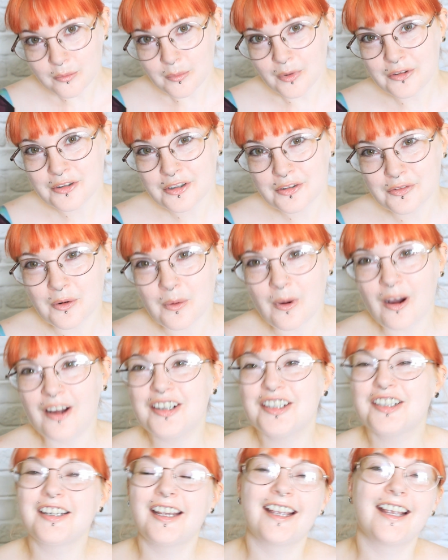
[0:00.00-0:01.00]
much for
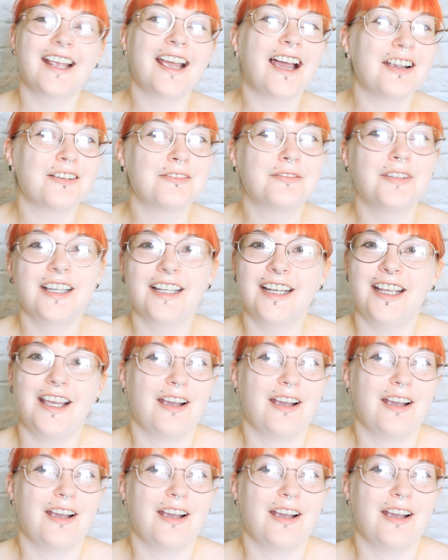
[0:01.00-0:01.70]
watching. I really